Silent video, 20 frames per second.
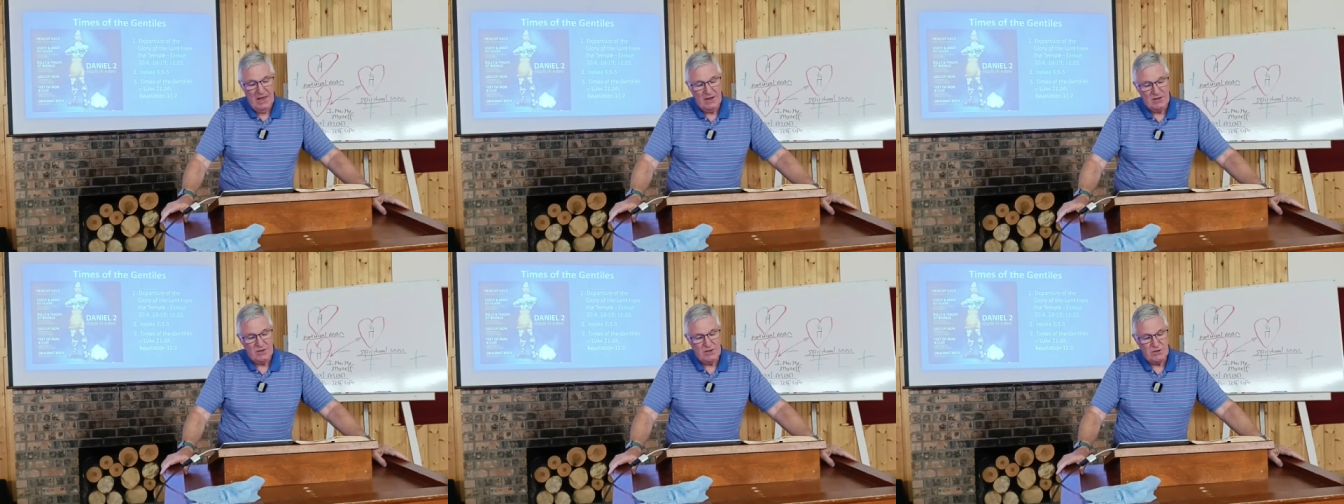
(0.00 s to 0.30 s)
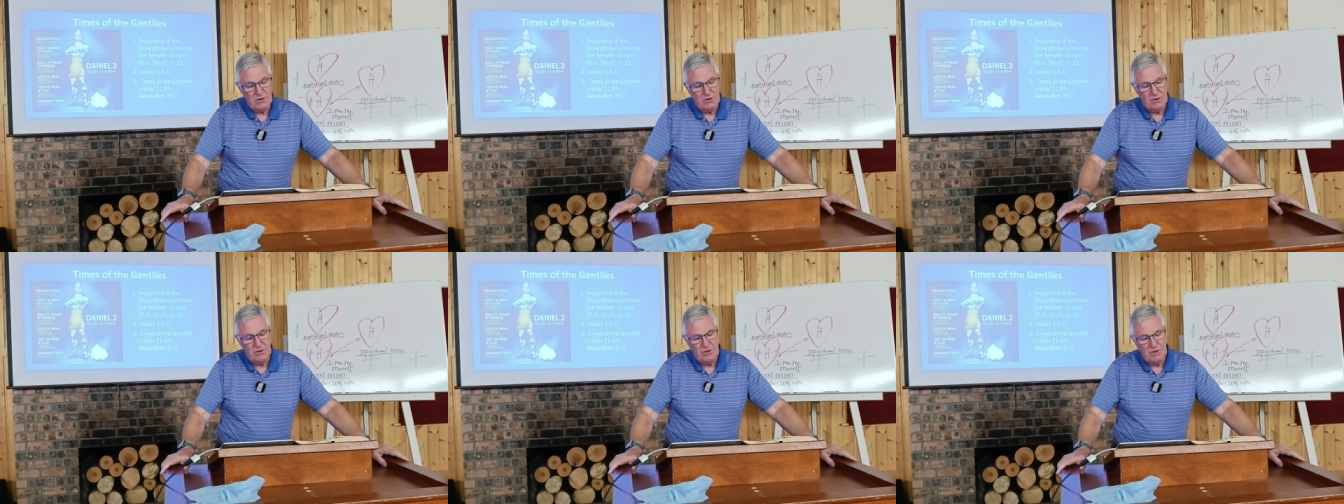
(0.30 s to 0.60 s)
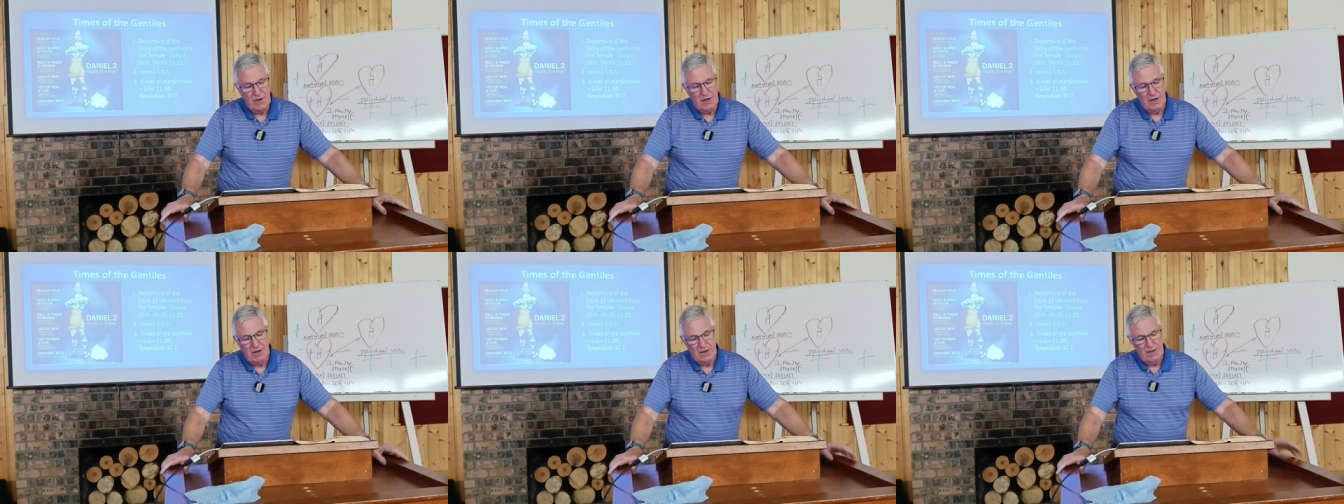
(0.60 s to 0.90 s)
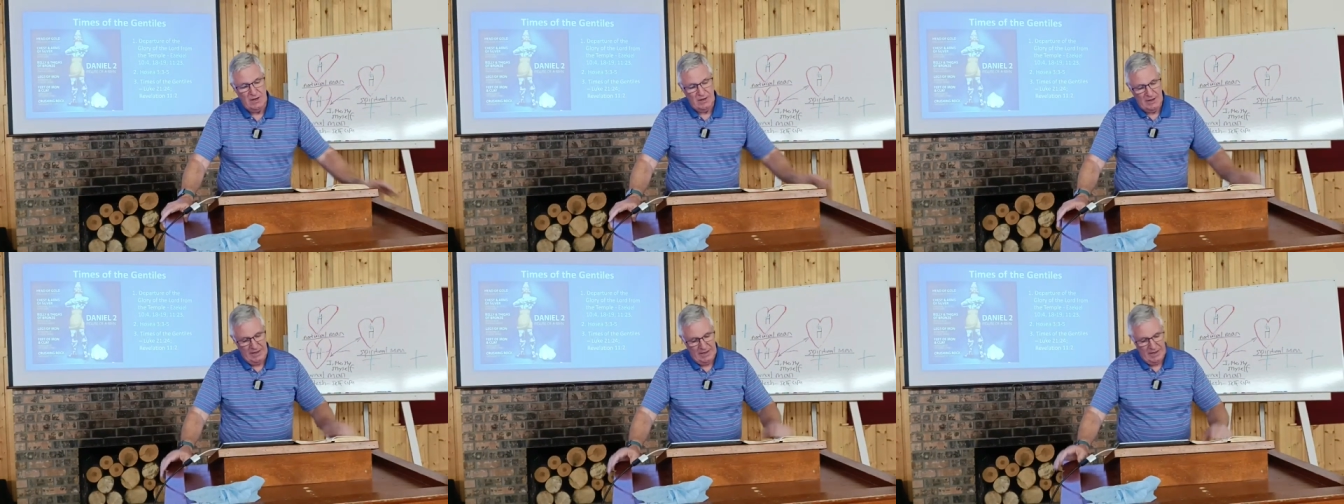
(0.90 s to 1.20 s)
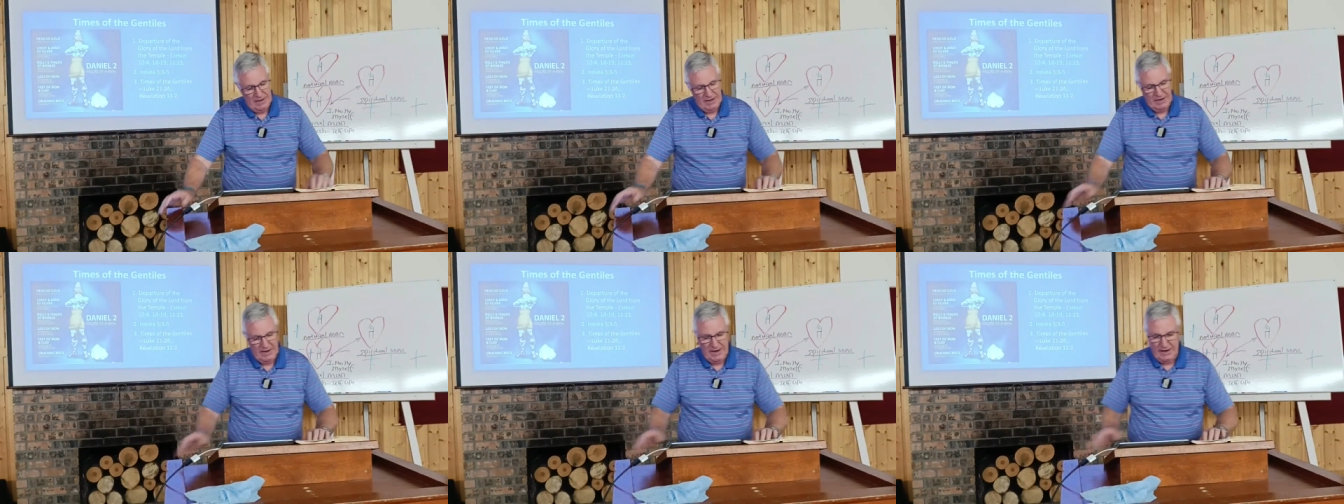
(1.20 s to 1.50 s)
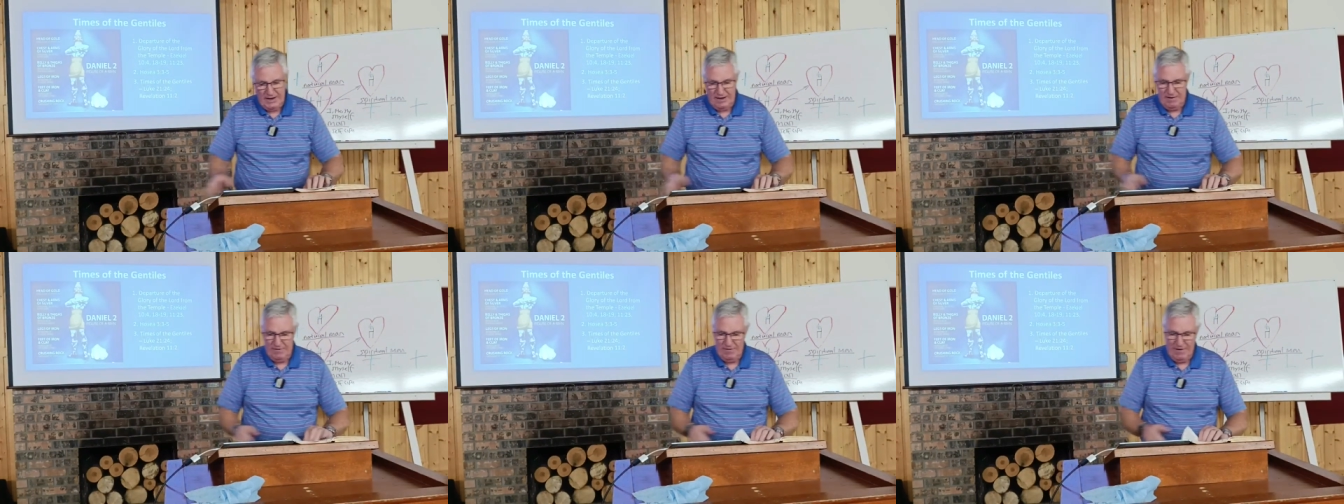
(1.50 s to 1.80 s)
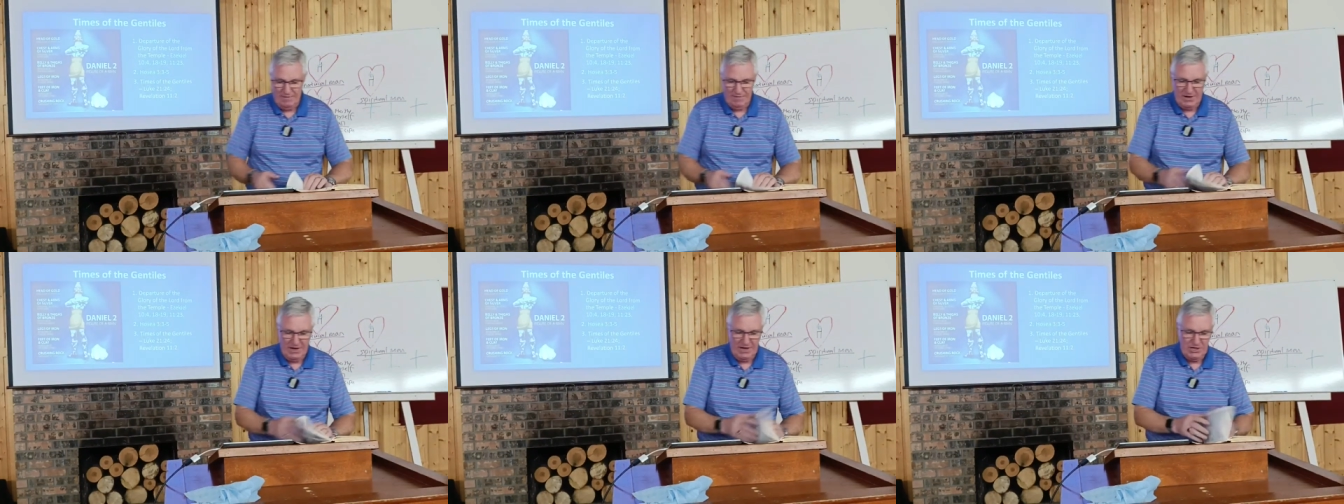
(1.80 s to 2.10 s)
And so uh, in uh,
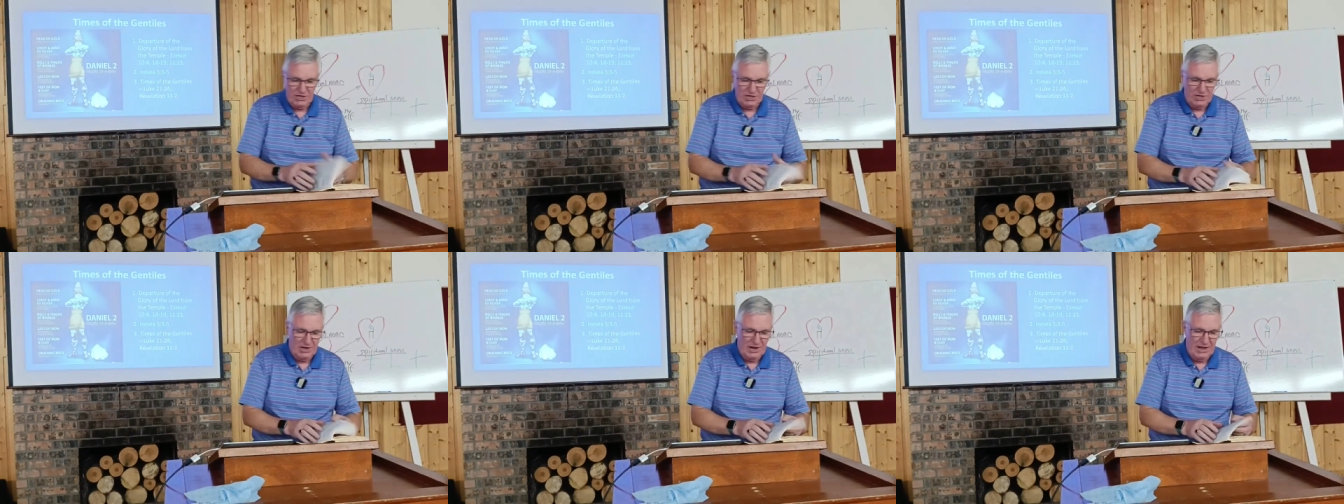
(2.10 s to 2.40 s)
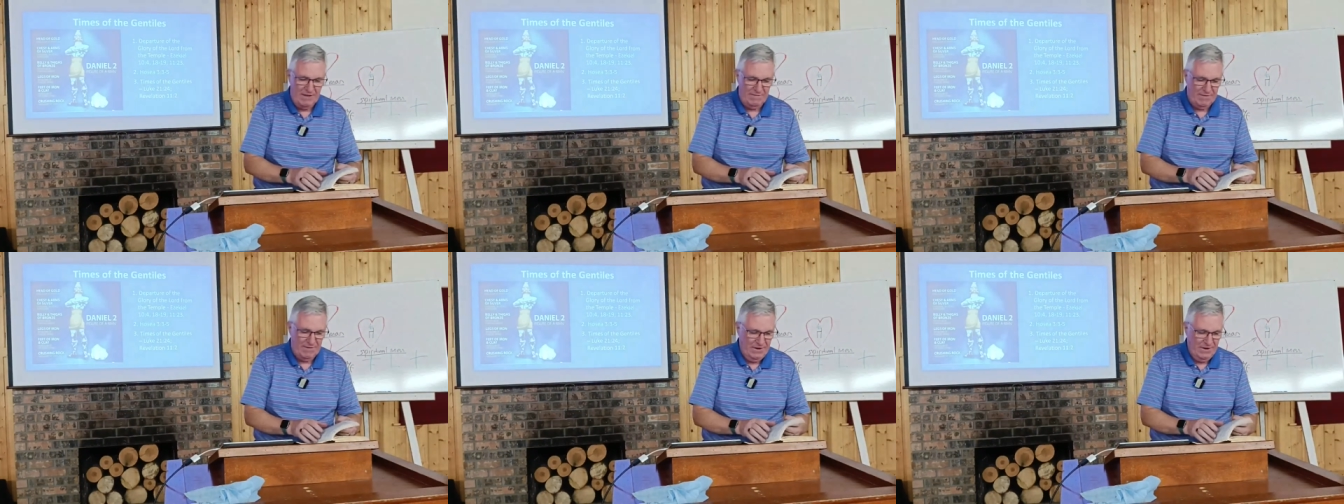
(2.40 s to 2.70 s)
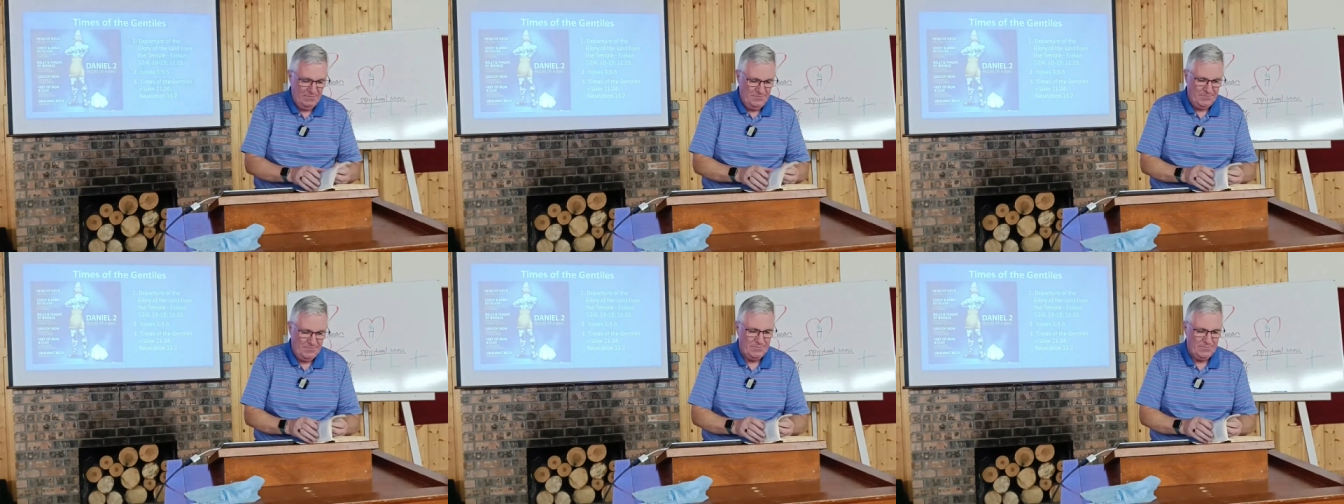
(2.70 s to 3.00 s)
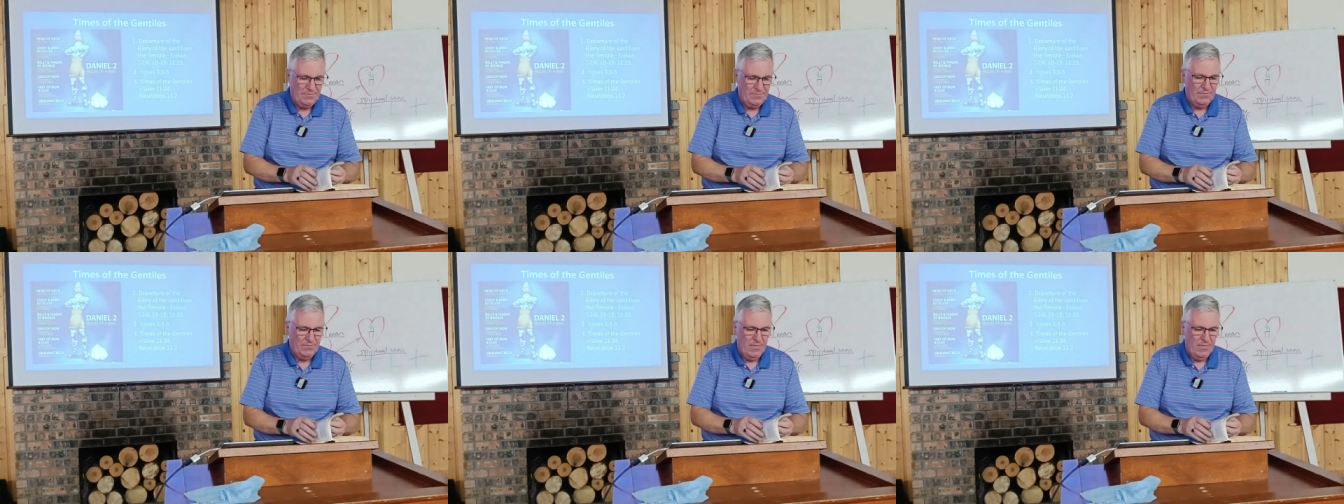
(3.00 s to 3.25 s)
Revelation 11